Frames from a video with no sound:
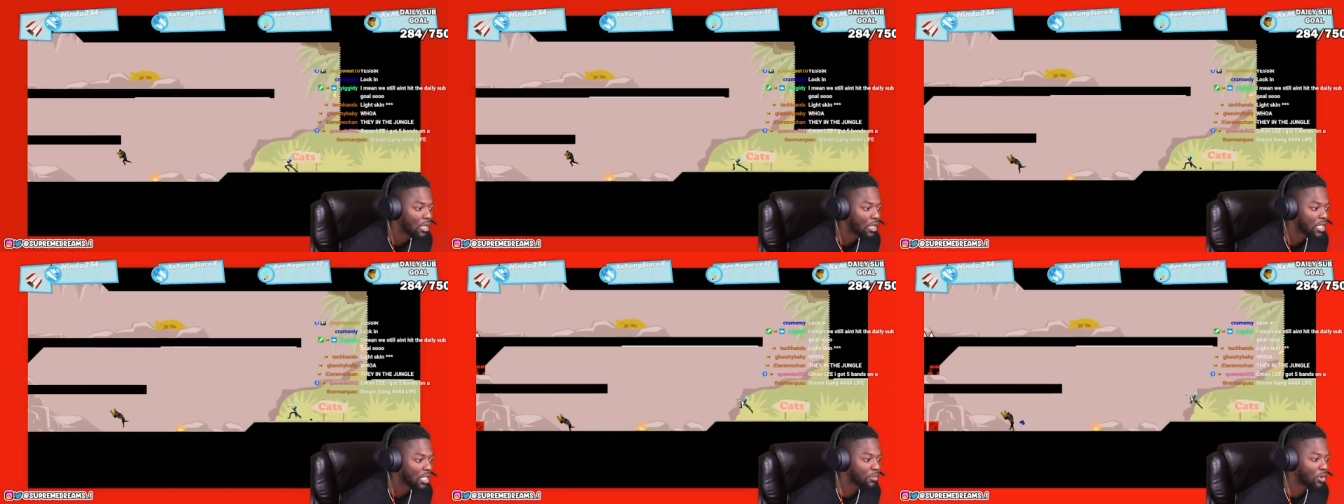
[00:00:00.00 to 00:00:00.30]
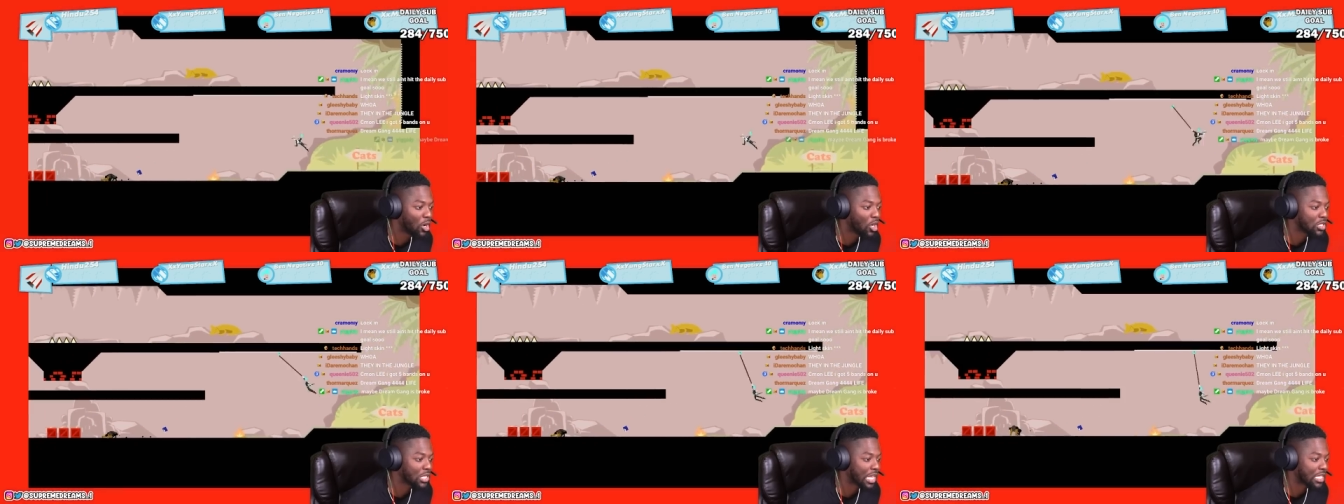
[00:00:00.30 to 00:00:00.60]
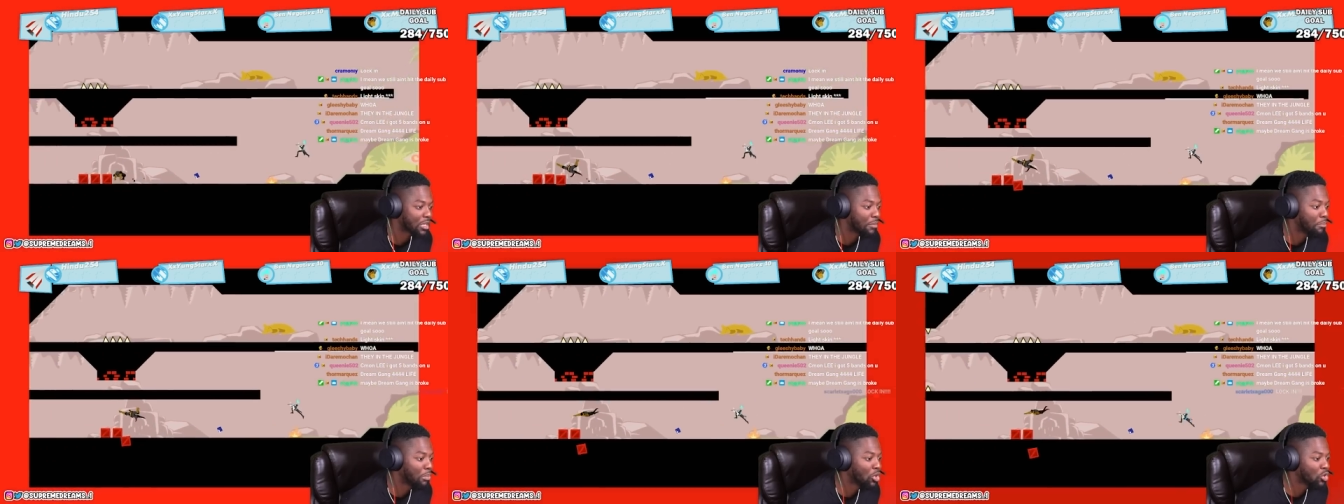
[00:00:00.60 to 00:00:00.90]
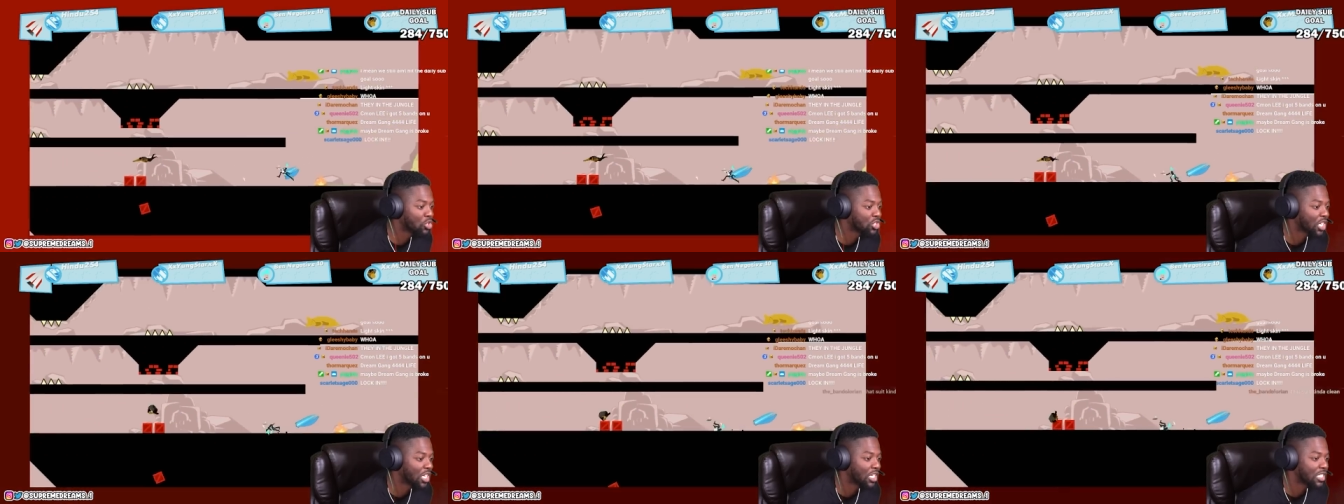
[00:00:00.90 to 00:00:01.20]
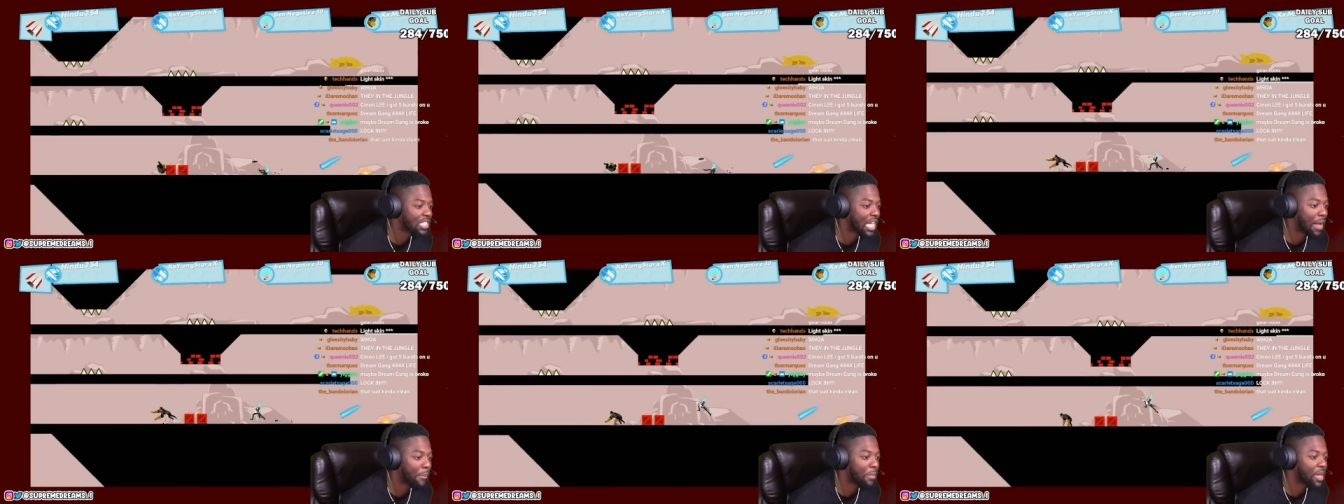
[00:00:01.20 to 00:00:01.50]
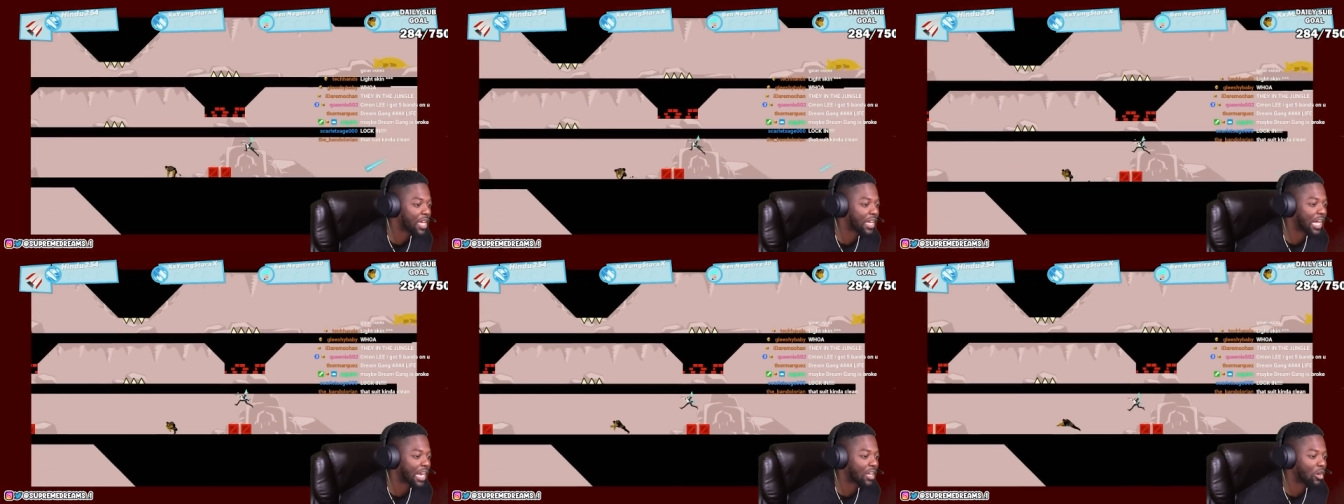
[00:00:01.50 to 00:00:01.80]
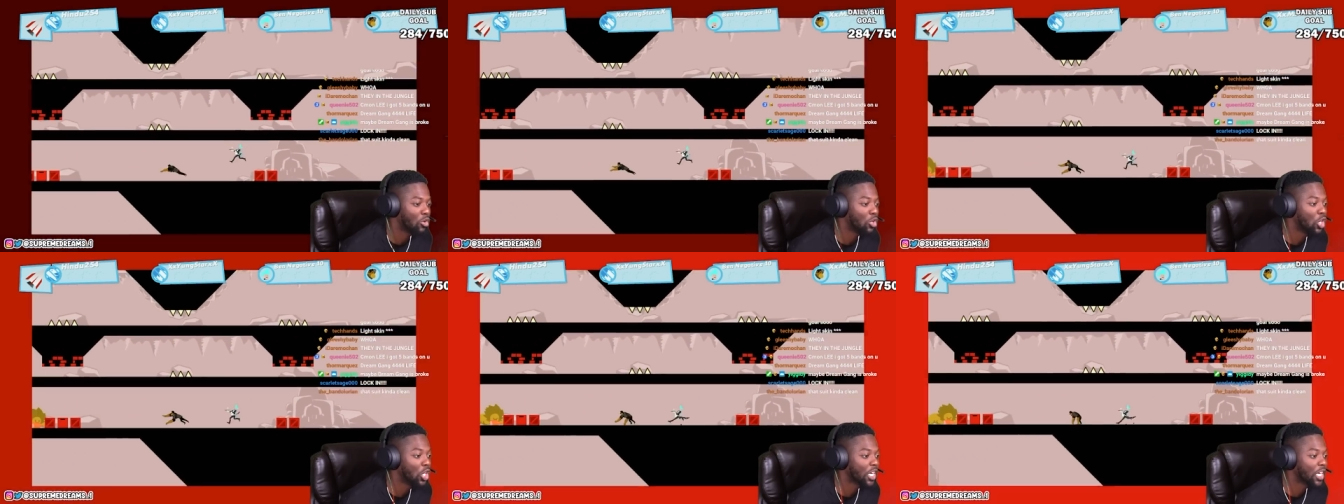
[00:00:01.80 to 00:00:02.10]
Them all like the blue shells. Now Ben gotta
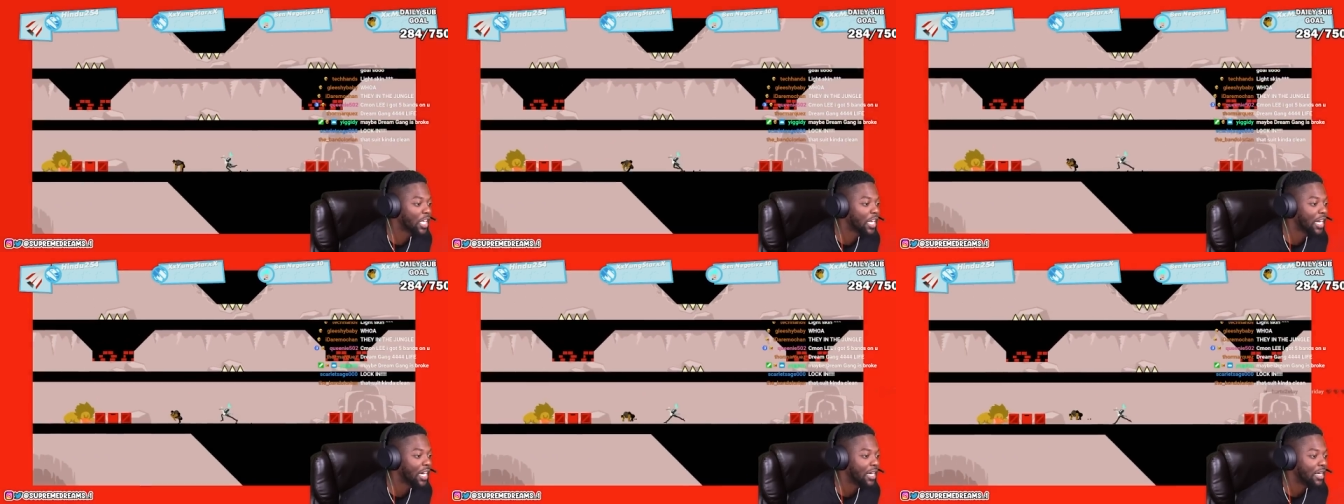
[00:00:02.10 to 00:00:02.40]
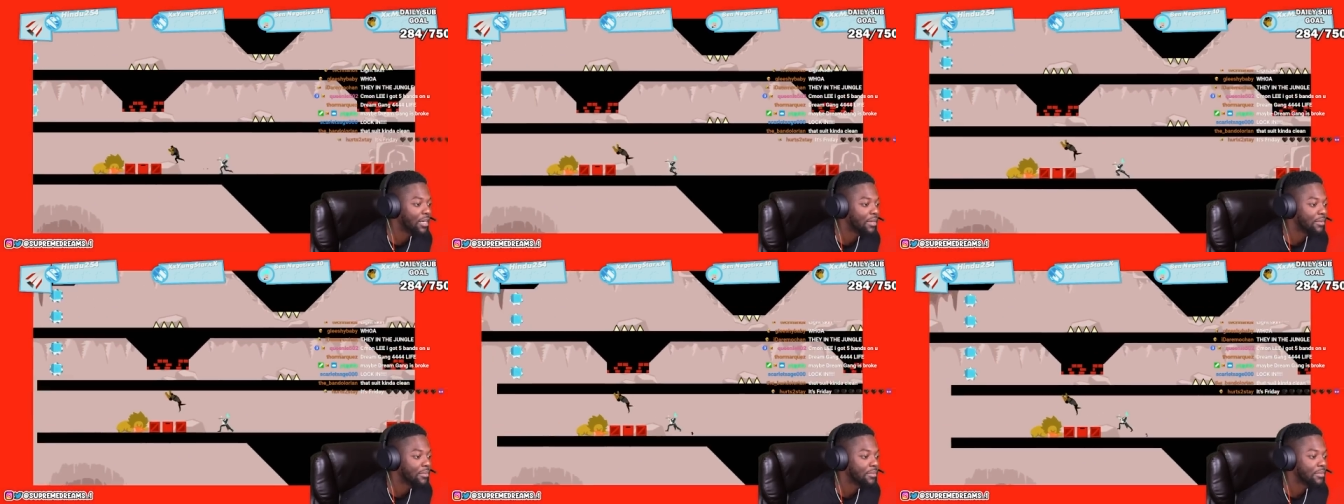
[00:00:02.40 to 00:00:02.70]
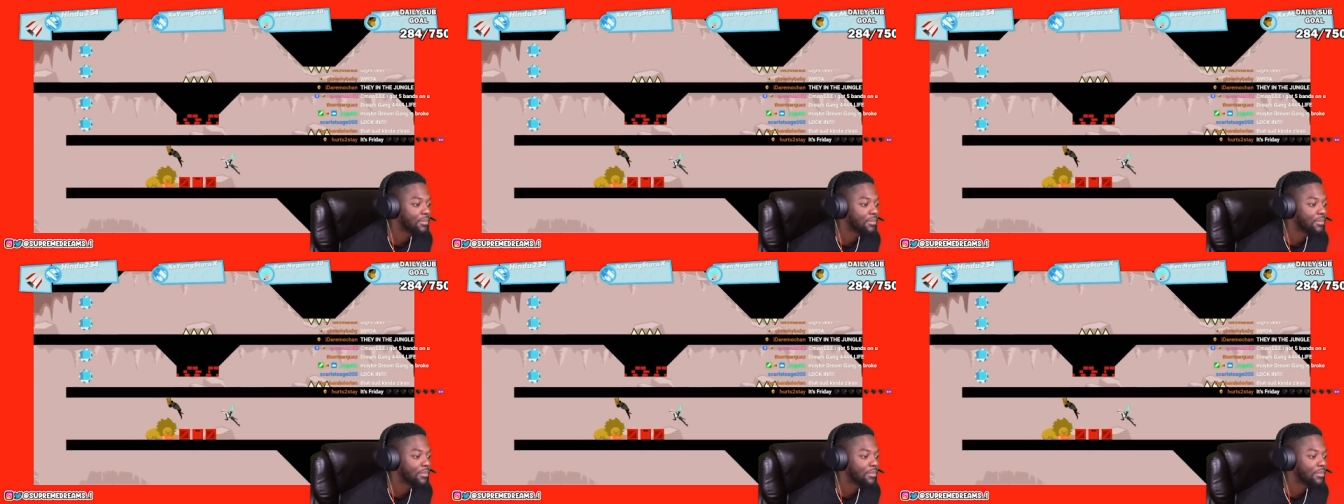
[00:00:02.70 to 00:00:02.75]
go look it up.